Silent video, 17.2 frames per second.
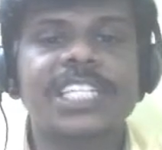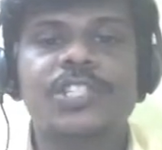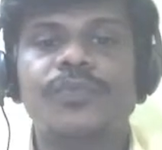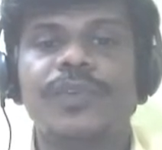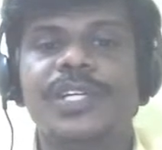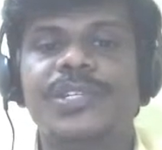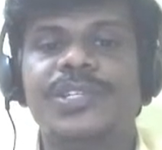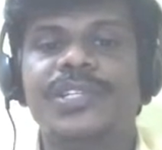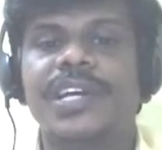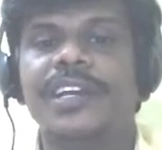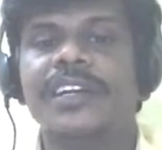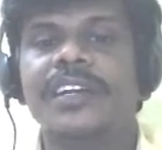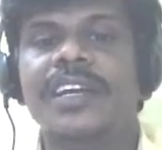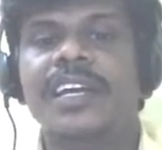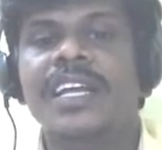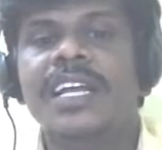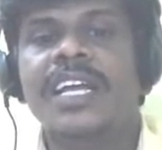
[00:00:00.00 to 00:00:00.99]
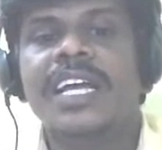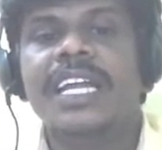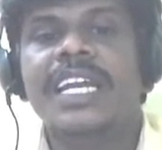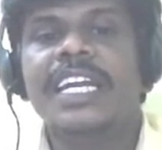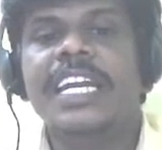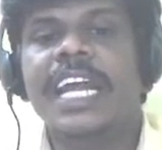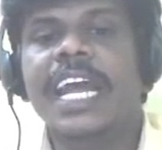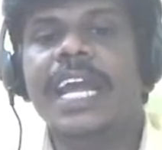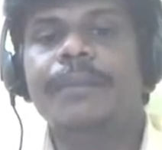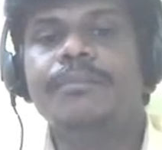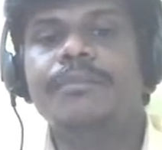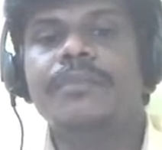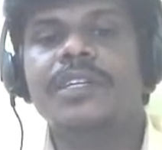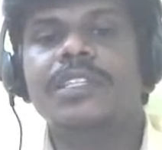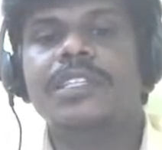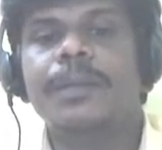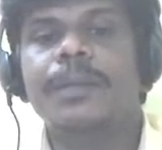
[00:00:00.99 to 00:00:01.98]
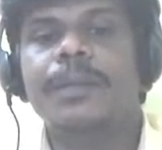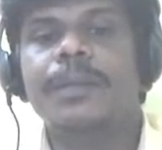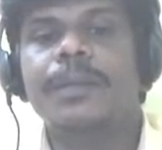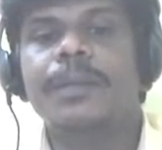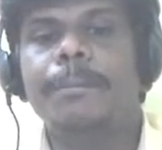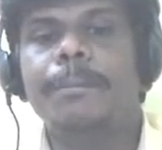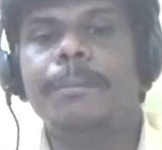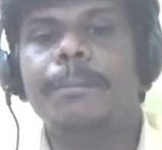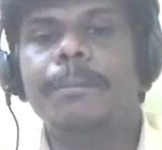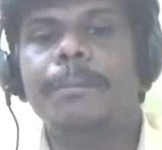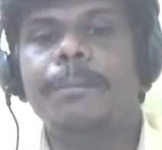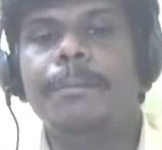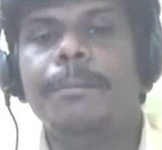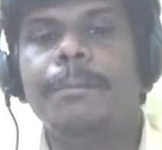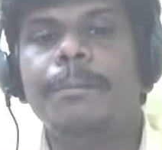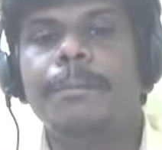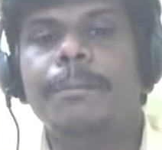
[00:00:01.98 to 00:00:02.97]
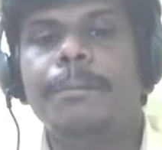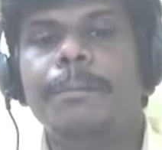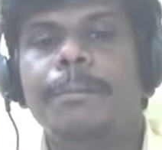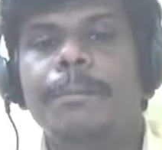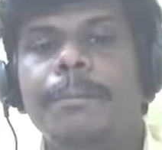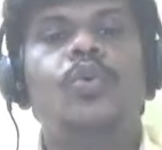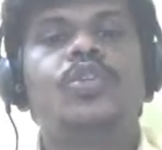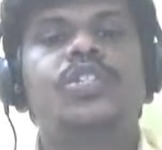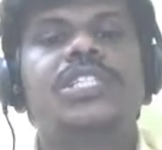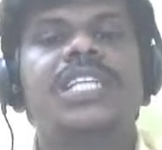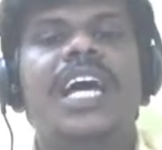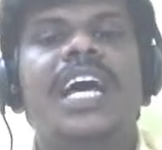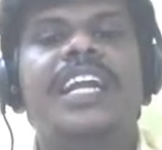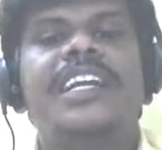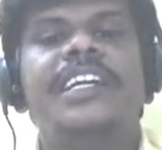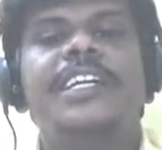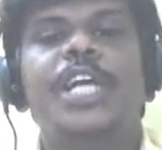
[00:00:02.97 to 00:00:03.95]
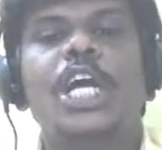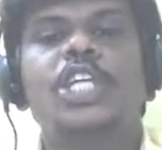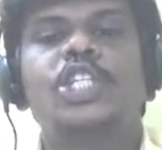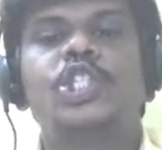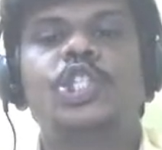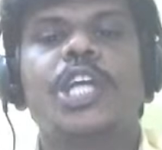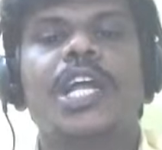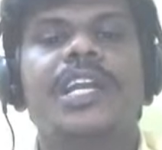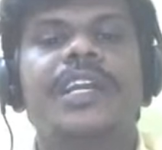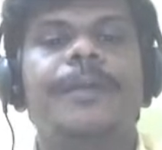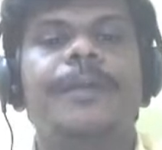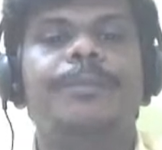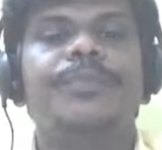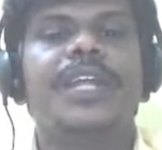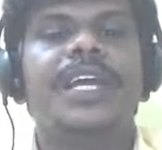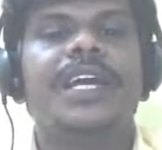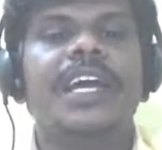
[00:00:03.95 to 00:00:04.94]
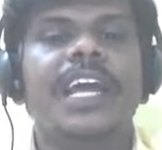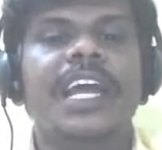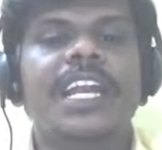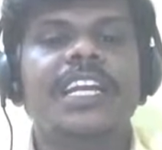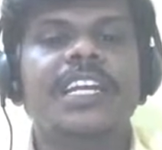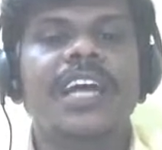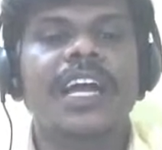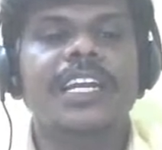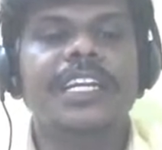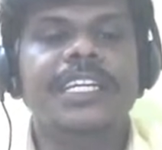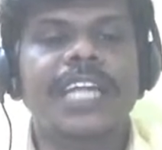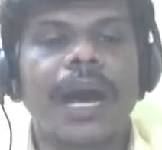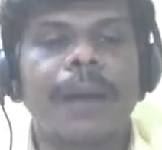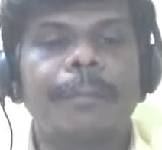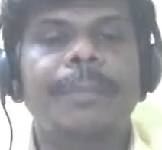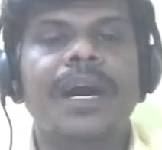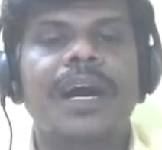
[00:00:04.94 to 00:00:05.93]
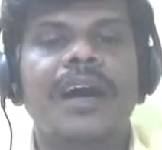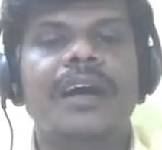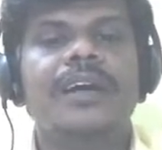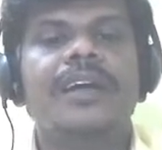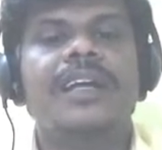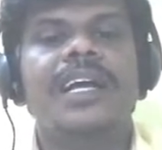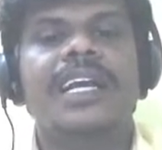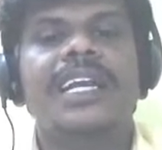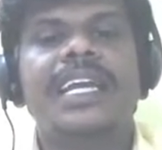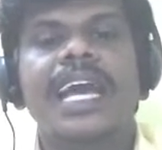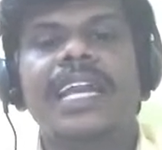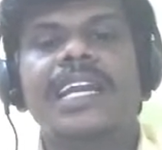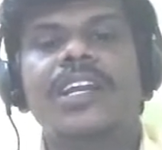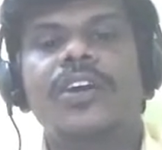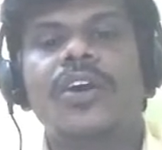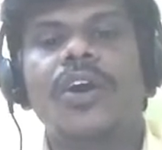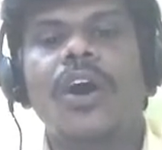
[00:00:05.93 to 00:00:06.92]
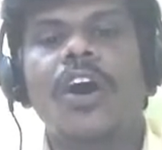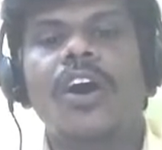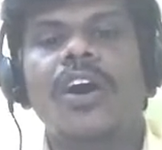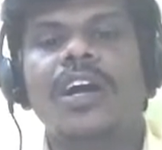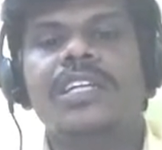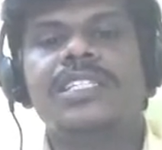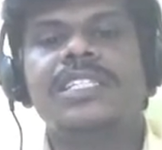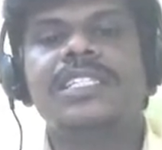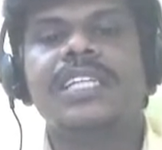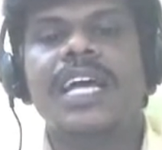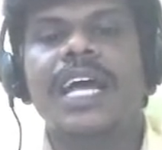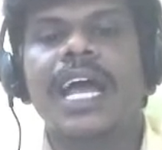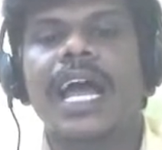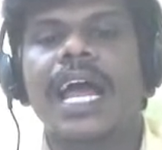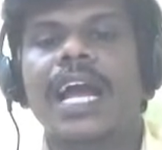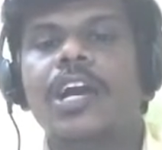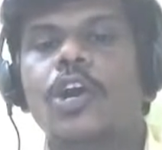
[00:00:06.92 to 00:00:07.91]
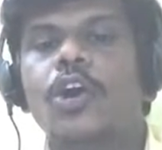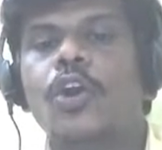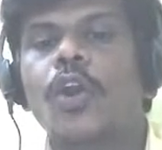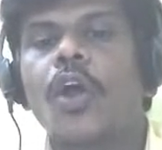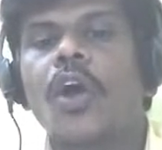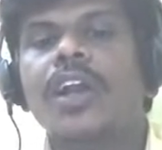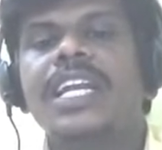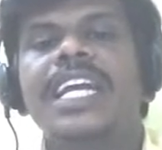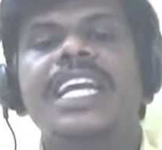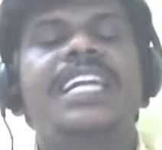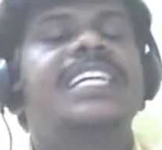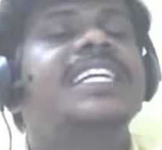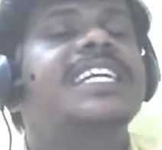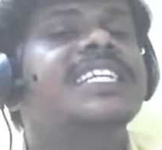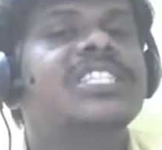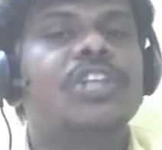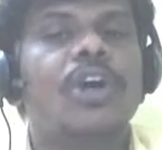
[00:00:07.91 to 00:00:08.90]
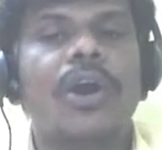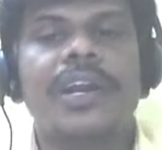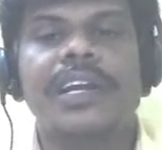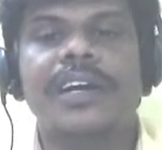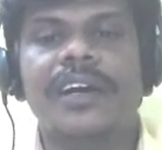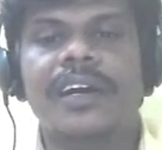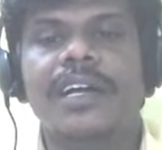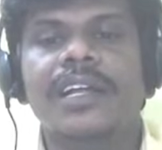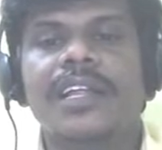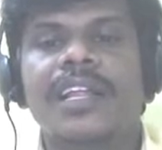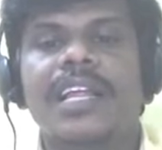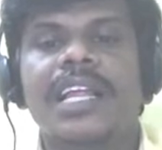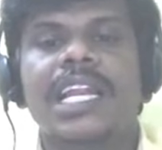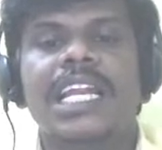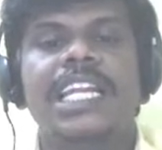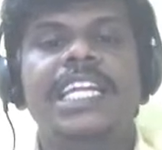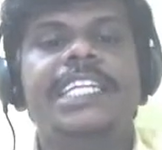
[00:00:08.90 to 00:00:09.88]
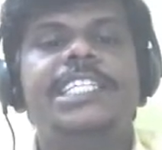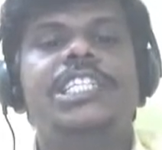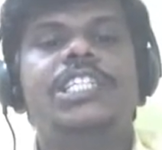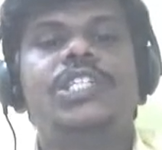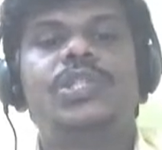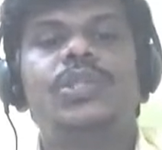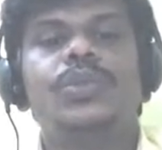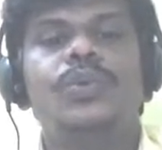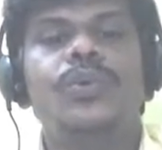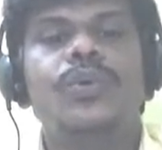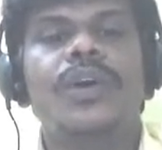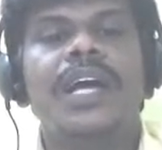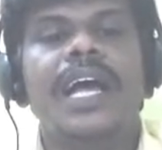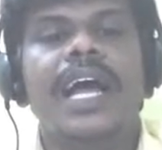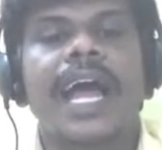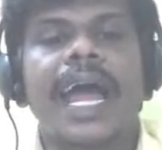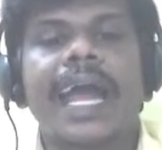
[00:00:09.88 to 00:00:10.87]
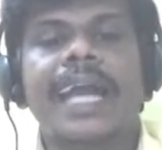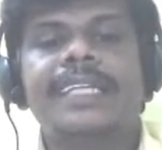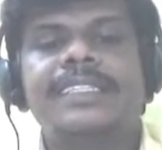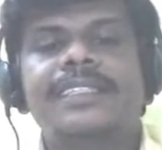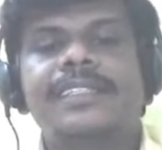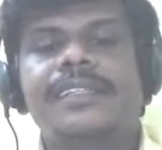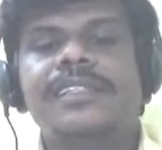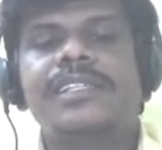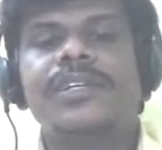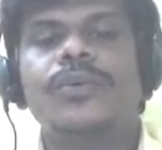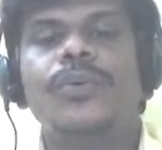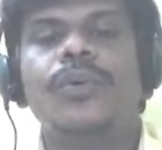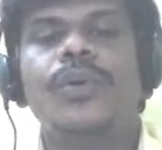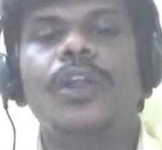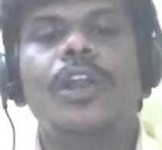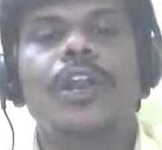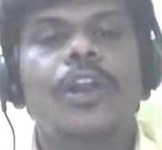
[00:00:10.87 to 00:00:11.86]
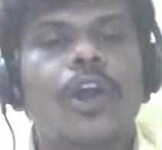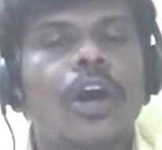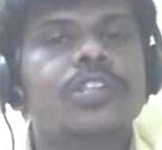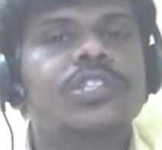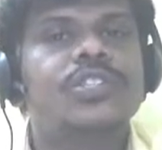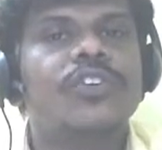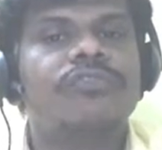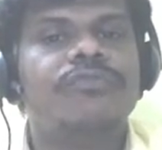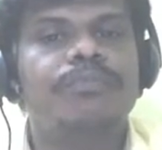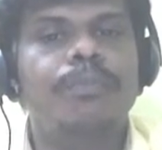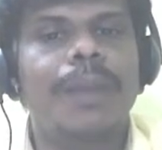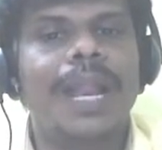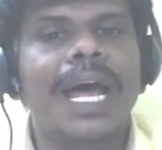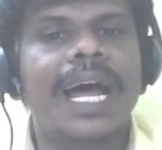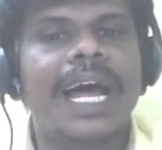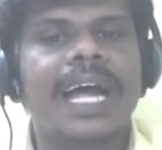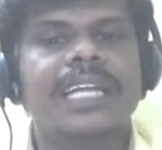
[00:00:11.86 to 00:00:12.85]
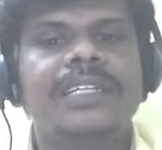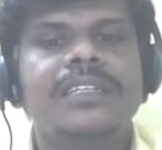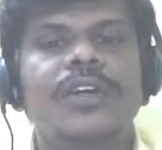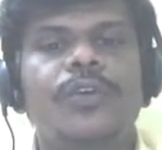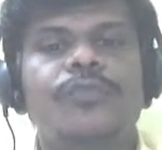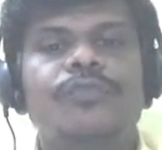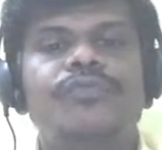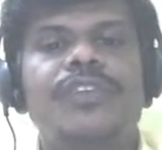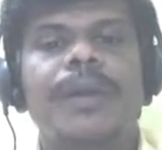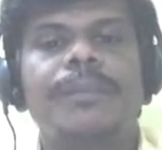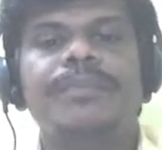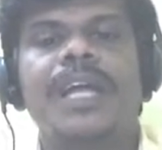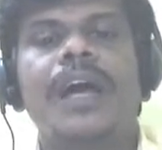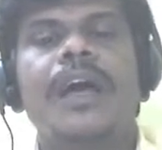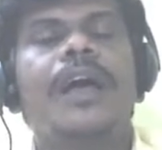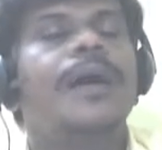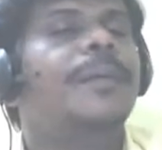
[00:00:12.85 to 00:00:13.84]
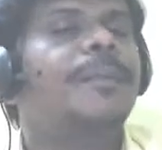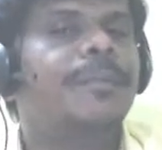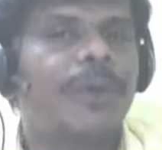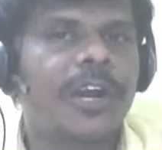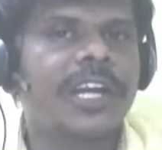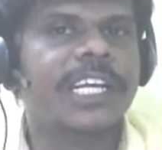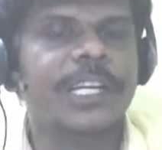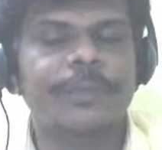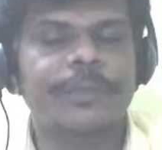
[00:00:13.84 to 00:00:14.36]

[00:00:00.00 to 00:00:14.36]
question. Name the blood cells whose reduction in a number can cause a clotting disorder leading to excessive loss of blood from the body.